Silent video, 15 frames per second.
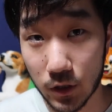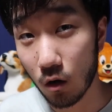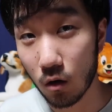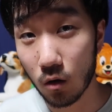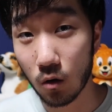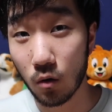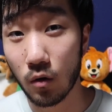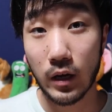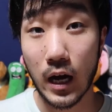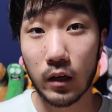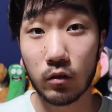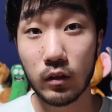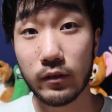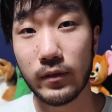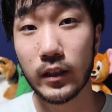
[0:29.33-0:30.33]
on how
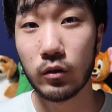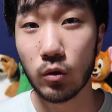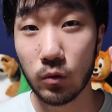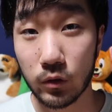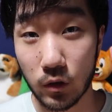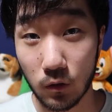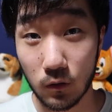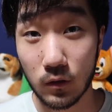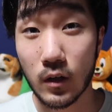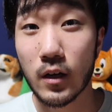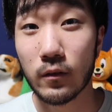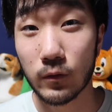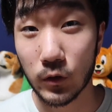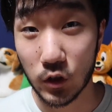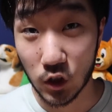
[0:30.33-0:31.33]
to live in Tokyo
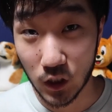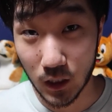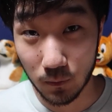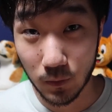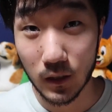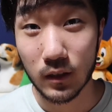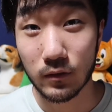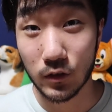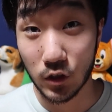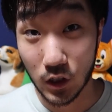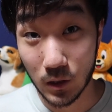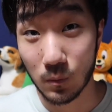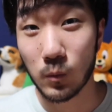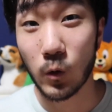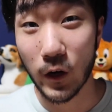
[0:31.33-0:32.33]
for cheap
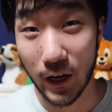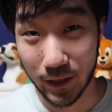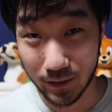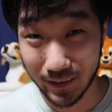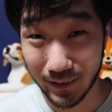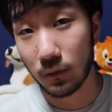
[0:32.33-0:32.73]
price.